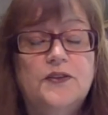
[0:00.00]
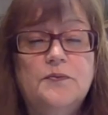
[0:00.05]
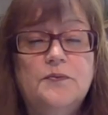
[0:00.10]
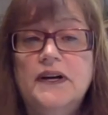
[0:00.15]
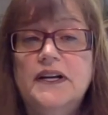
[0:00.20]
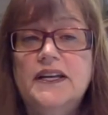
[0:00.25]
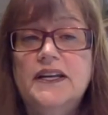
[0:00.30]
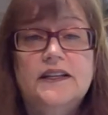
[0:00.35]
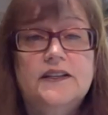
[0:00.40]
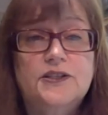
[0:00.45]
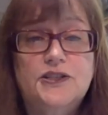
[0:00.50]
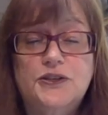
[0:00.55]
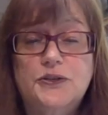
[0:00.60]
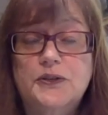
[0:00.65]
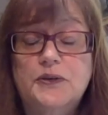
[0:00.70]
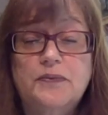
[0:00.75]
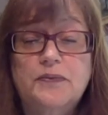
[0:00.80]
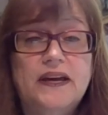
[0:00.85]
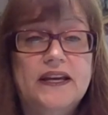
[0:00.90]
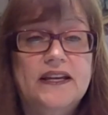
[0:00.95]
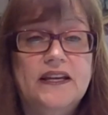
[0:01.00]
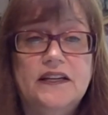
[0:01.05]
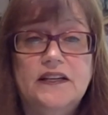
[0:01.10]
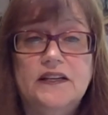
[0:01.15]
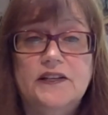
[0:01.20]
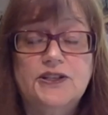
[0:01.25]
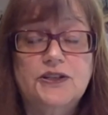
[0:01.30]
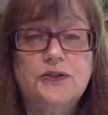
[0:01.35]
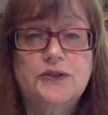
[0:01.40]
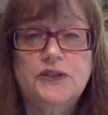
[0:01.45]
The money issue, the
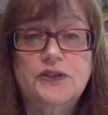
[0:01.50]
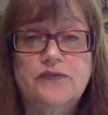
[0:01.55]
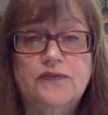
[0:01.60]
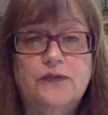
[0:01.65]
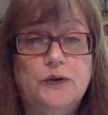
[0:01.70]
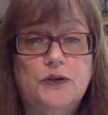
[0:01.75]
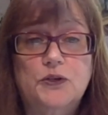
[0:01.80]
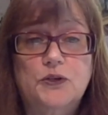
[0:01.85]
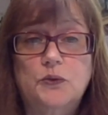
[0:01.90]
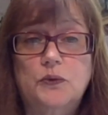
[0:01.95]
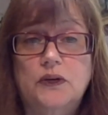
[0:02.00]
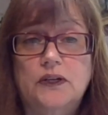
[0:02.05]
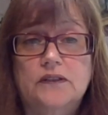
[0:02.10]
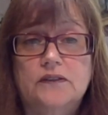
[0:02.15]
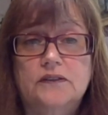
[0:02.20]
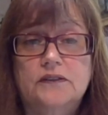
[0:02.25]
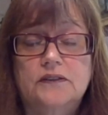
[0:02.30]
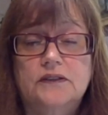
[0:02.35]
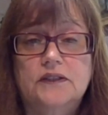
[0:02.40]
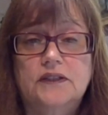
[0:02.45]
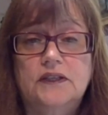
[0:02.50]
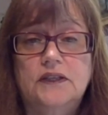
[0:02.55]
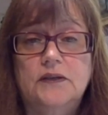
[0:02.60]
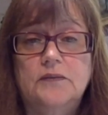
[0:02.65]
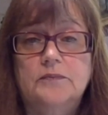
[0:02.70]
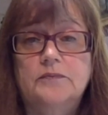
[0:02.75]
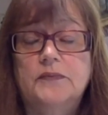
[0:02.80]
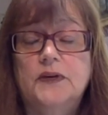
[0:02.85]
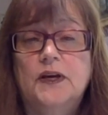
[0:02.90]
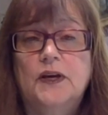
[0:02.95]
banking issue is the first one.
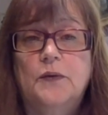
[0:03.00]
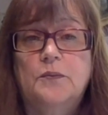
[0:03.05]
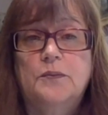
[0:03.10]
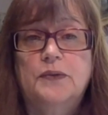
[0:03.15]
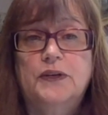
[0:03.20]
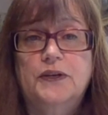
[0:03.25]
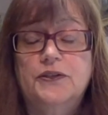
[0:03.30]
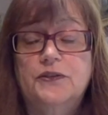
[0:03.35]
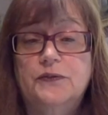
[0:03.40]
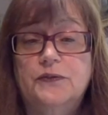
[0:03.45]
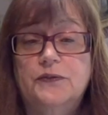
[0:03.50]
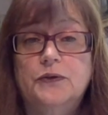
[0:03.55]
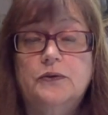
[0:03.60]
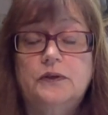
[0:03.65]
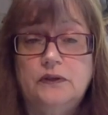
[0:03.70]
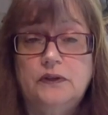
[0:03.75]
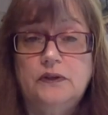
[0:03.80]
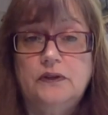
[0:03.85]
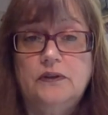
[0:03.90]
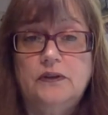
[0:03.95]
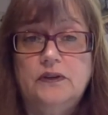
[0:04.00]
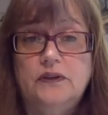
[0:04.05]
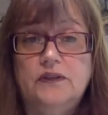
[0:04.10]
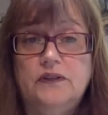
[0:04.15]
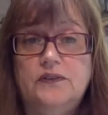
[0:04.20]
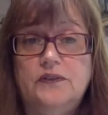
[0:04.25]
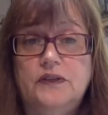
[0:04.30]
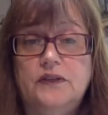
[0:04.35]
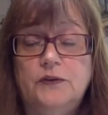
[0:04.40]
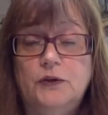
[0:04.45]
Because
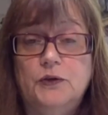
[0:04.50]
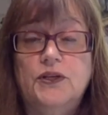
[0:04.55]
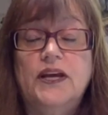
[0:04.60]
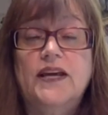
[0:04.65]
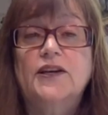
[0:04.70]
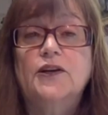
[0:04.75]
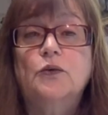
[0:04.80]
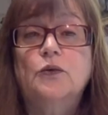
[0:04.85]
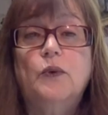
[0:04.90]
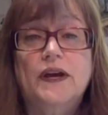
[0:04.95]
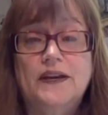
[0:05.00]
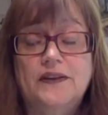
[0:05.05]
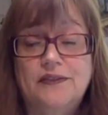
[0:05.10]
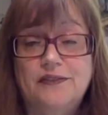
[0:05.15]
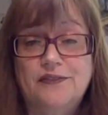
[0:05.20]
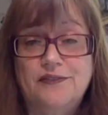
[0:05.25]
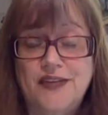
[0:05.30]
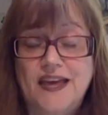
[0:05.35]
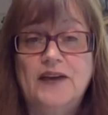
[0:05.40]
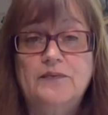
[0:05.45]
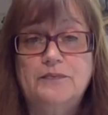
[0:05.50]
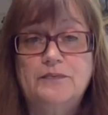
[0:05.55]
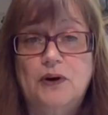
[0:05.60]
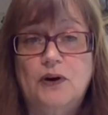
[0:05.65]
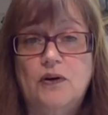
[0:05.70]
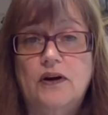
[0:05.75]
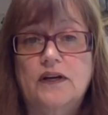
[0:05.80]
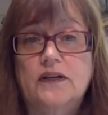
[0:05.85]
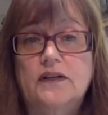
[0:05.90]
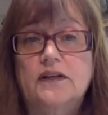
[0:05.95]
if you take away that
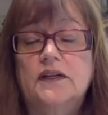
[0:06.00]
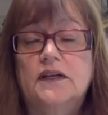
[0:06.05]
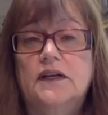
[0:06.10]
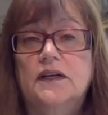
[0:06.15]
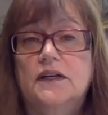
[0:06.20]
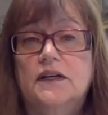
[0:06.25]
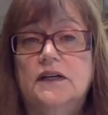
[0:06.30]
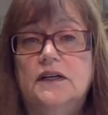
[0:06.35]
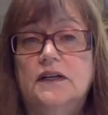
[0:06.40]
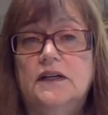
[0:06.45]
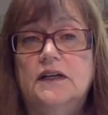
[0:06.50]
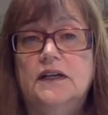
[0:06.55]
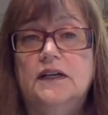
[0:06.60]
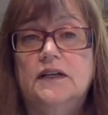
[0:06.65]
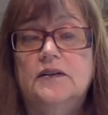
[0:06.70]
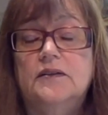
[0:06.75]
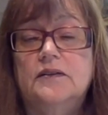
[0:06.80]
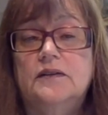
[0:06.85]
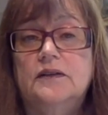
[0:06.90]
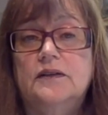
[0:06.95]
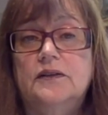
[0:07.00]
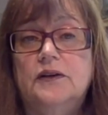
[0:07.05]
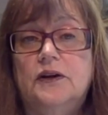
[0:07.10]
part, of